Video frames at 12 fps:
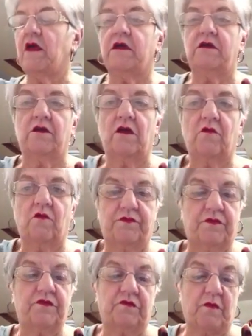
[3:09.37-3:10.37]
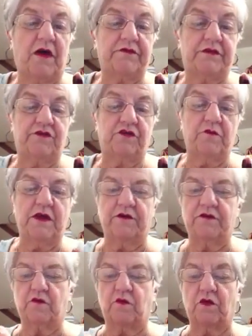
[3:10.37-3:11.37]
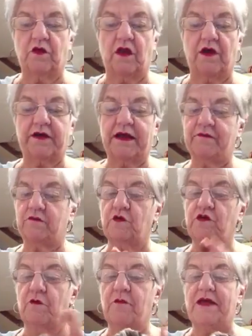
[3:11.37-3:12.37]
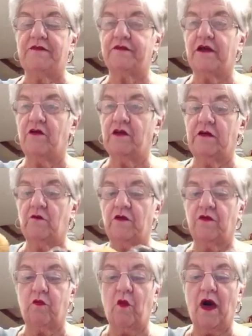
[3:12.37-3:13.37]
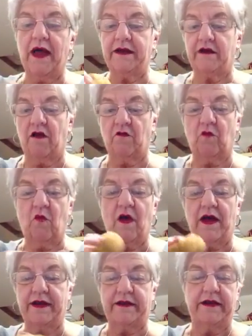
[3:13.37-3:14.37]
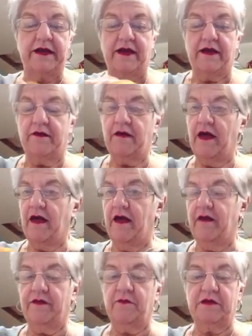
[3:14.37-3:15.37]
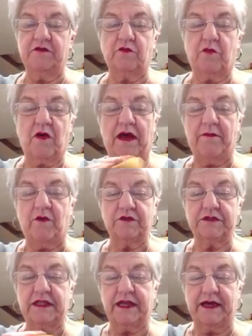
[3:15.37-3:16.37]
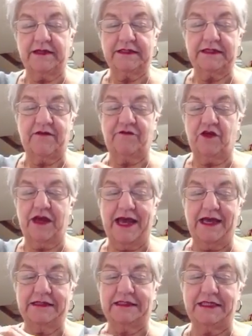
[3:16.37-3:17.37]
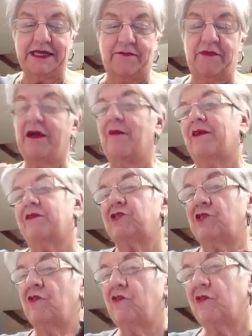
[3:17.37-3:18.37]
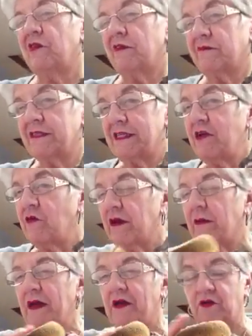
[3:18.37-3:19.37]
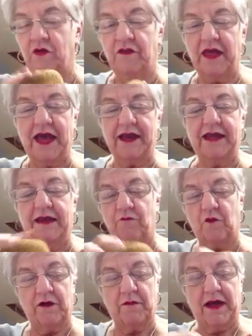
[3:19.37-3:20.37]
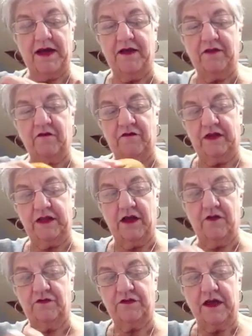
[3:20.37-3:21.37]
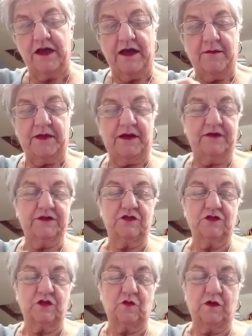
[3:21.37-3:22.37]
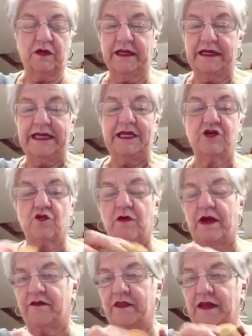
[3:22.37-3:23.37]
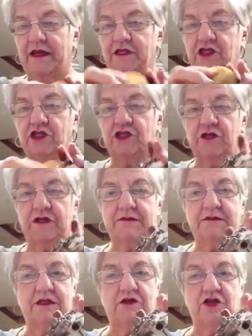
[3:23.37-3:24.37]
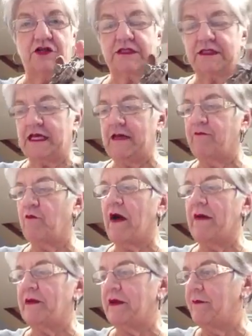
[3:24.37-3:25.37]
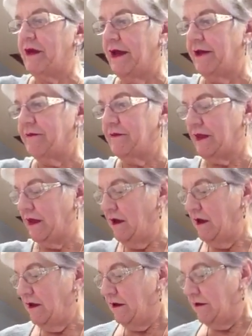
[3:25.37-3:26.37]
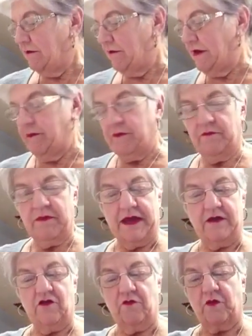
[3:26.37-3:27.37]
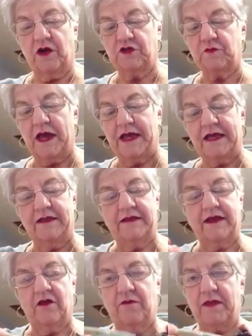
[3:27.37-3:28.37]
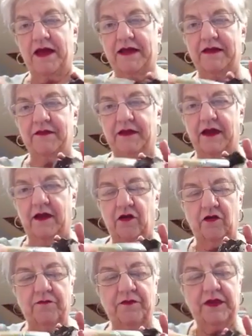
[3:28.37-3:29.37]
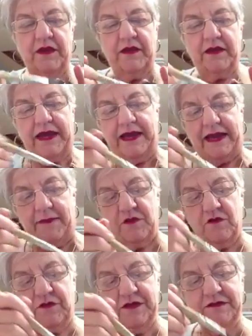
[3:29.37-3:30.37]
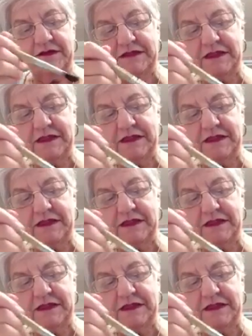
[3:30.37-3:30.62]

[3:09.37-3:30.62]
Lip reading: you know, the spots that you miss, where a lot of times when you're base coating with white on white, the best primers and that kind of stuff you can't see. But I'm going to show you a little secret about doing that in one of my other videos, because there's a really neat trick that lets you do it. So you just keep wiping it back, dipping back your brush back in there, back in the color. And this is